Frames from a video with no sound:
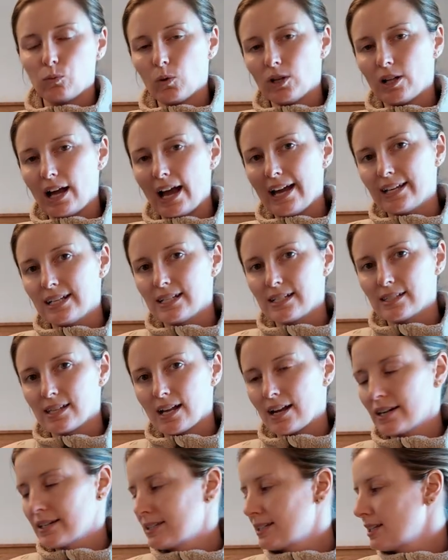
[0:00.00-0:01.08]
wool hiking
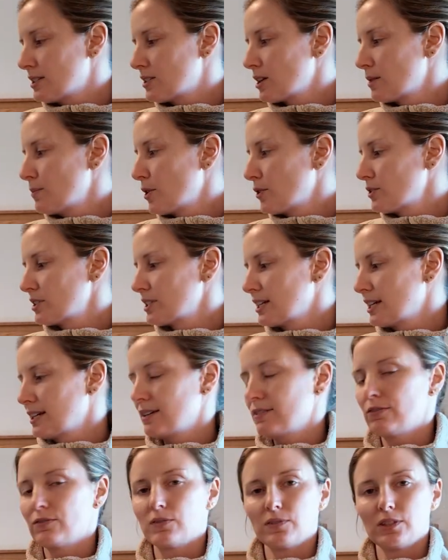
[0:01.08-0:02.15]
socks. These are
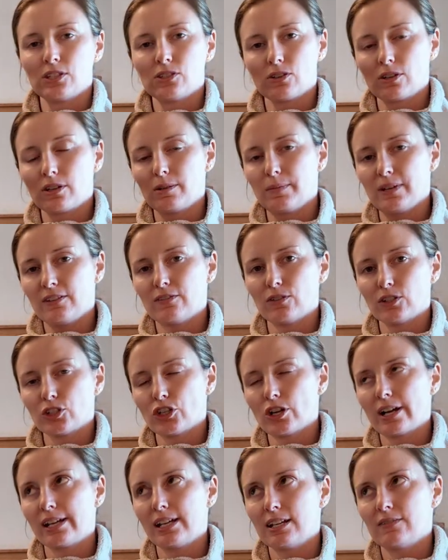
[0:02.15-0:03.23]
going to be for
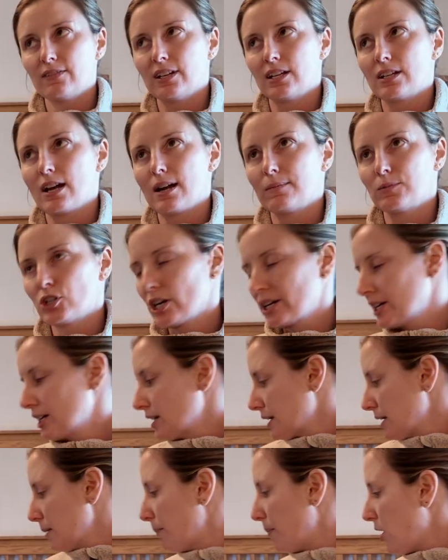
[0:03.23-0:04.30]
trekking in Vietnam, trekking
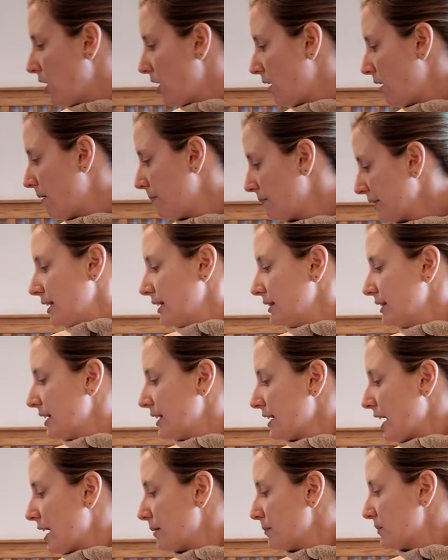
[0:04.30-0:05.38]
in Nepal. And
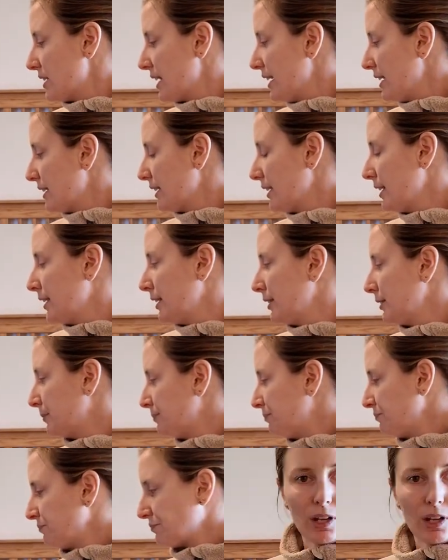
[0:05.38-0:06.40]
then I'm taking